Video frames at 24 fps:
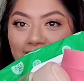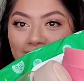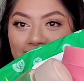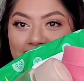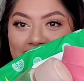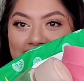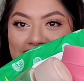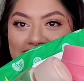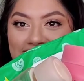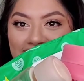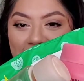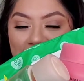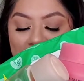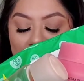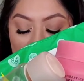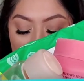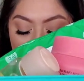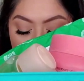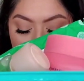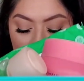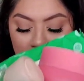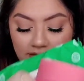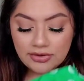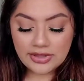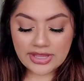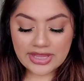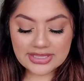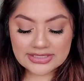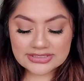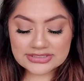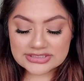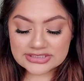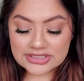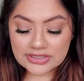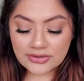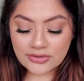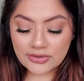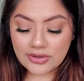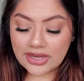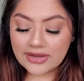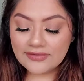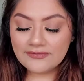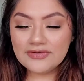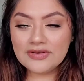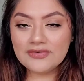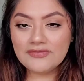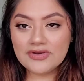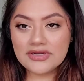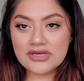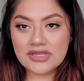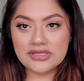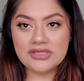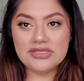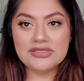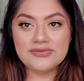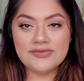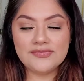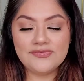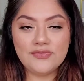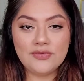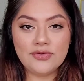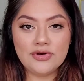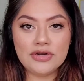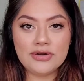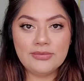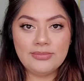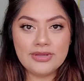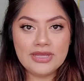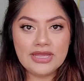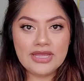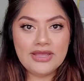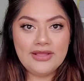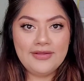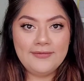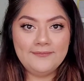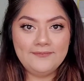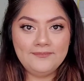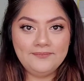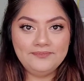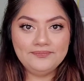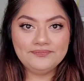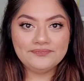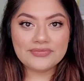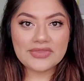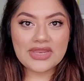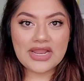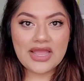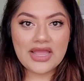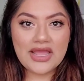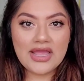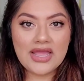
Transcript: empties video. Okay, so I've never done these before, but um,